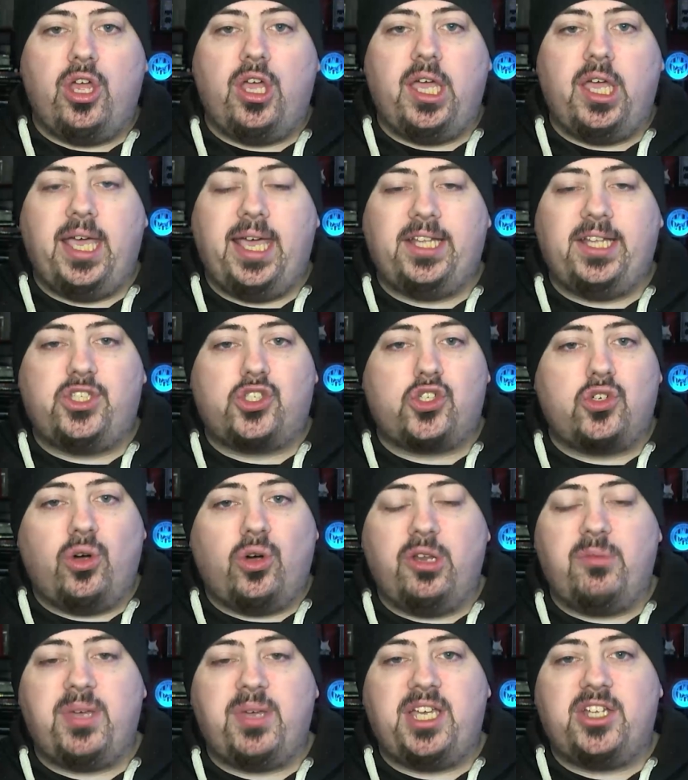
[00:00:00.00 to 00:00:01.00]
it's going
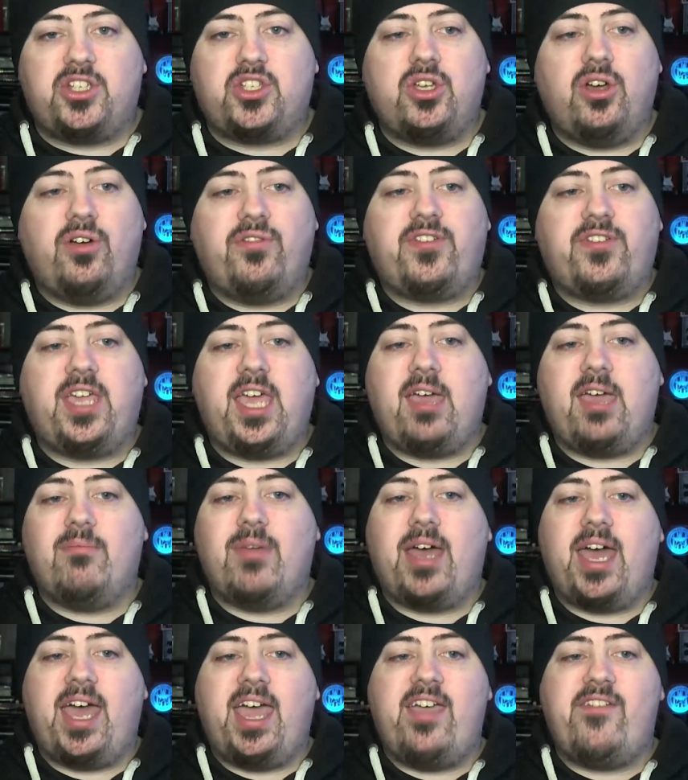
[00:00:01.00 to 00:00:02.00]
to be a tough game
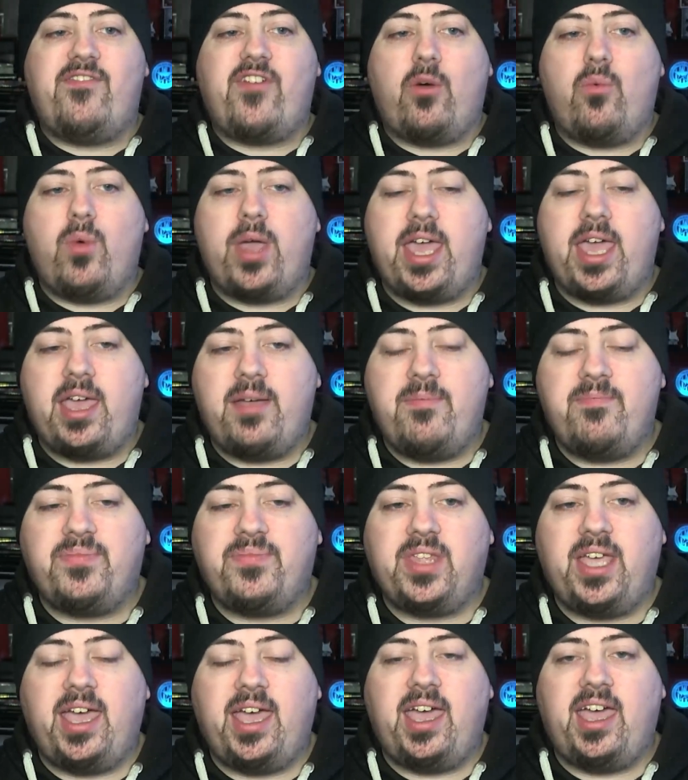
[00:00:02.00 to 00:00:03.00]
either way
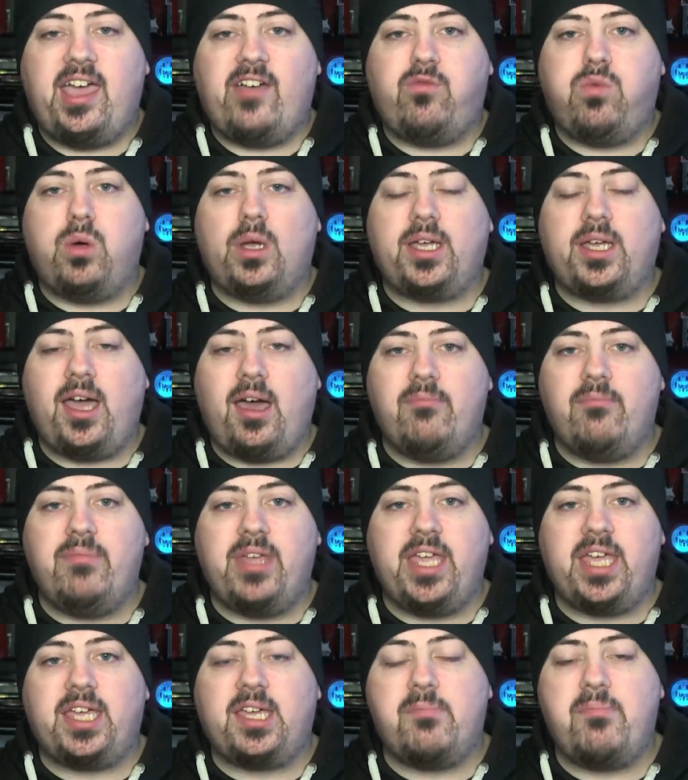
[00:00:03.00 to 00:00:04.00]
if we can
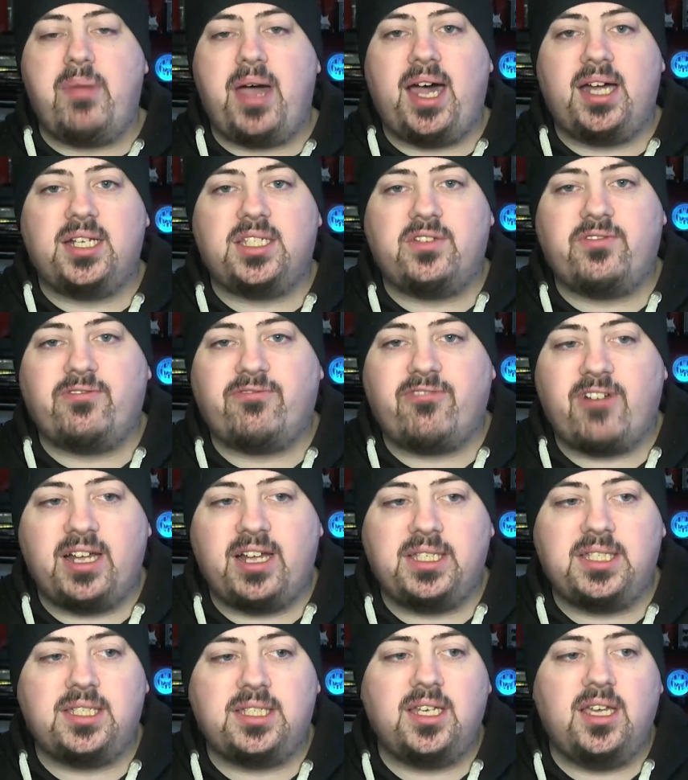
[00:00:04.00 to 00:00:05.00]
make it past
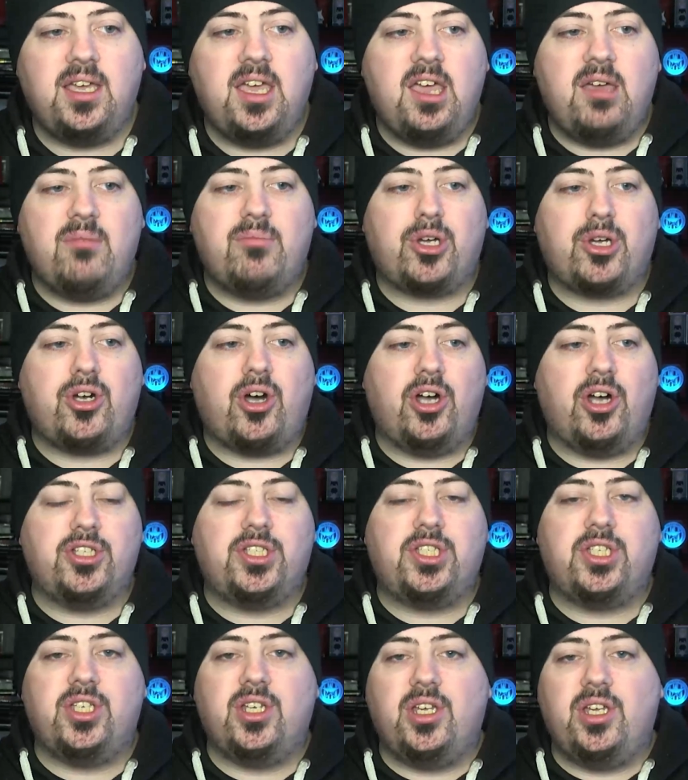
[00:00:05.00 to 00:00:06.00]
France,
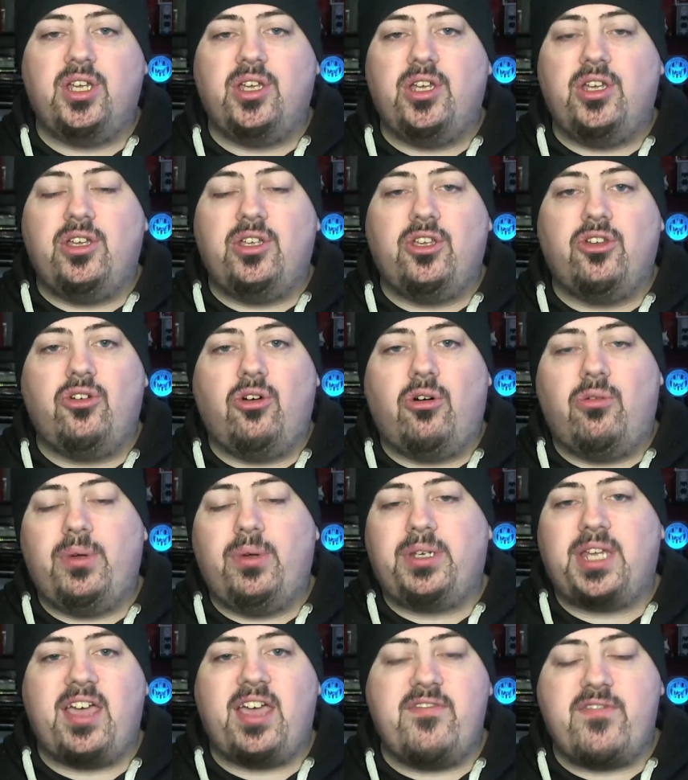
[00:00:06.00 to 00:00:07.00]
because we'd
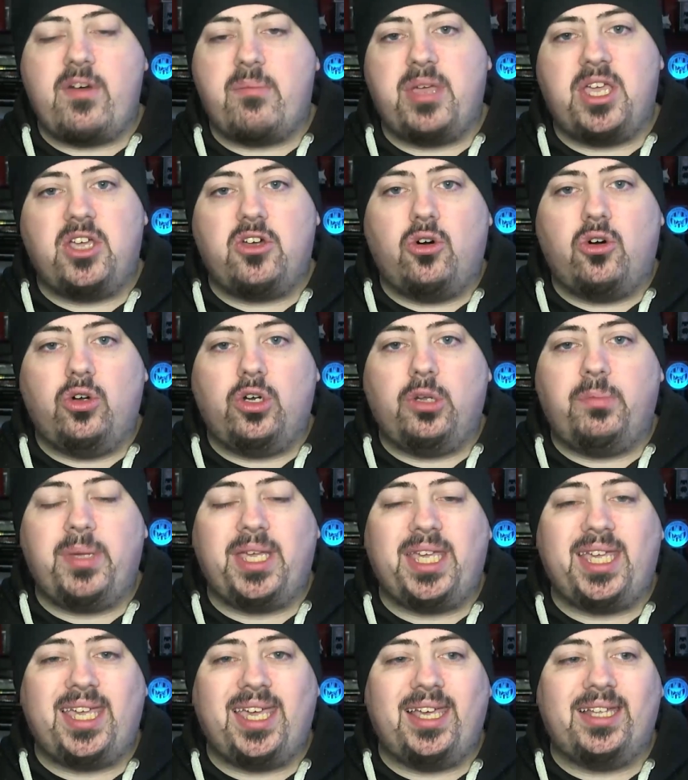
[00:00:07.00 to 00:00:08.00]
either be going up
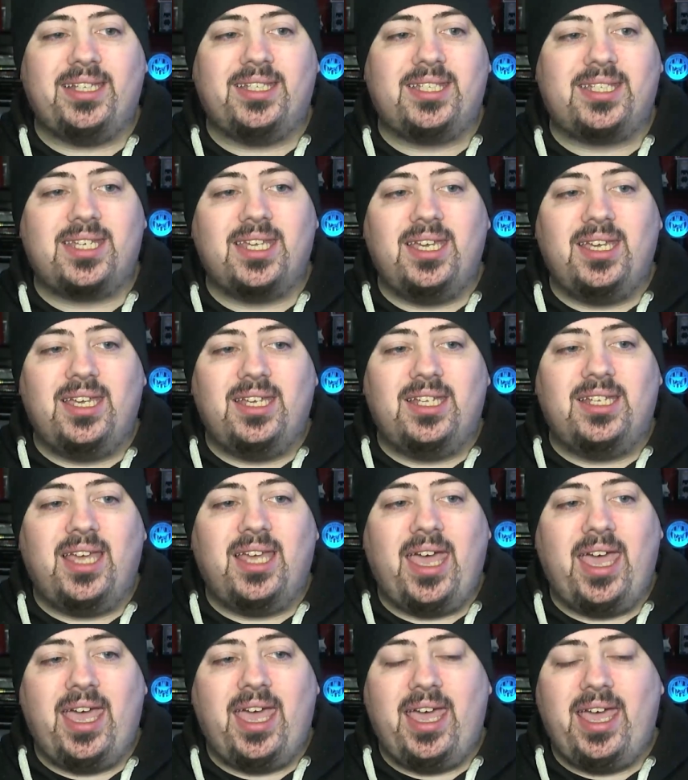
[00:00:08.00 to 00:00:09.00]
against
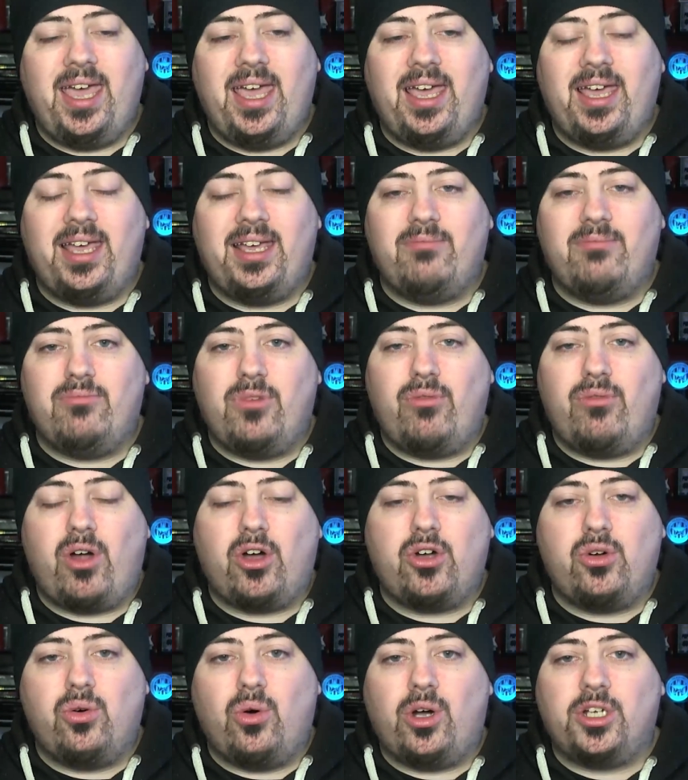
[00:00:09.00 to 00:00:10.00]

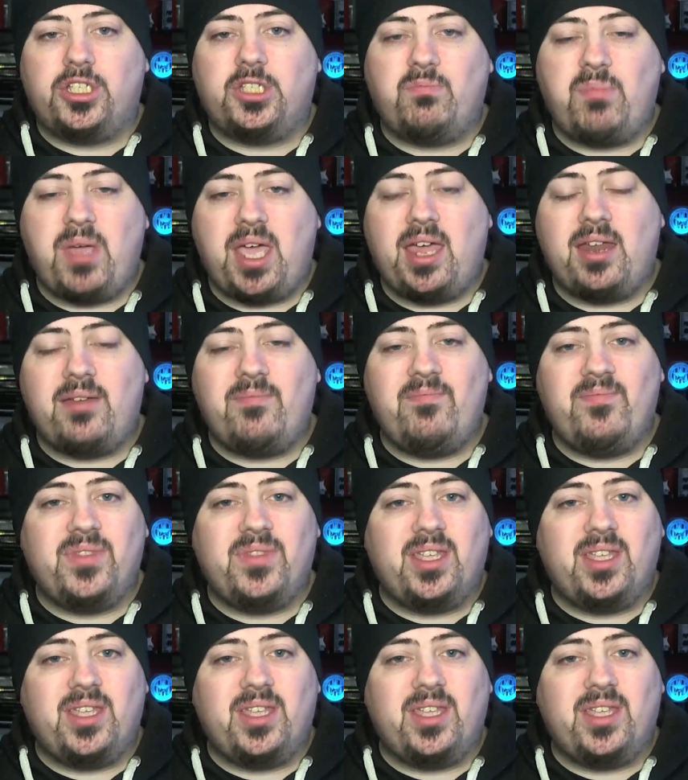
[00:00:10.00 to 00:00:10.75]
Morocco or Spain.